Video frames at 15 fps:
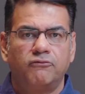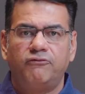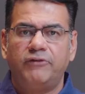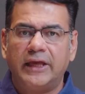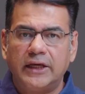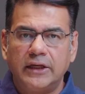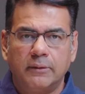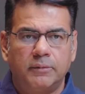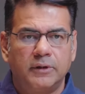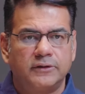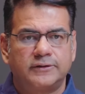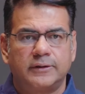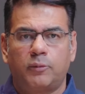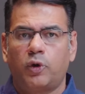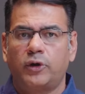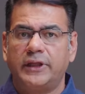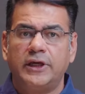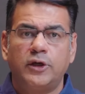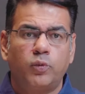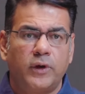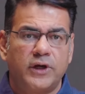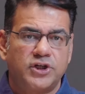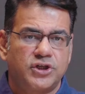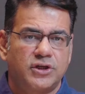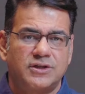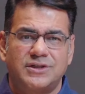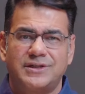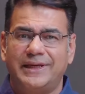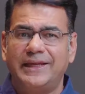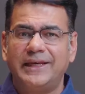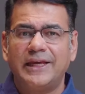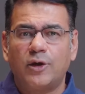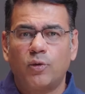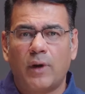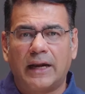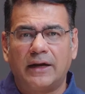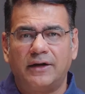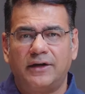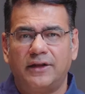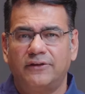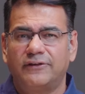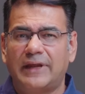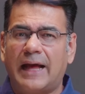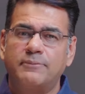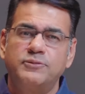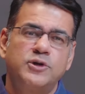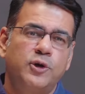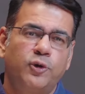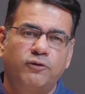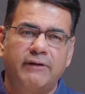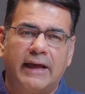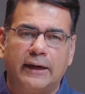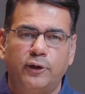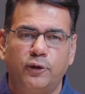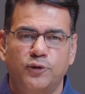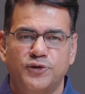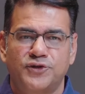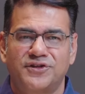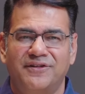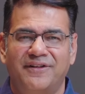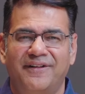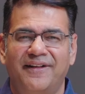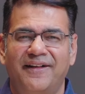variables, about equations, inequalities, absolute values.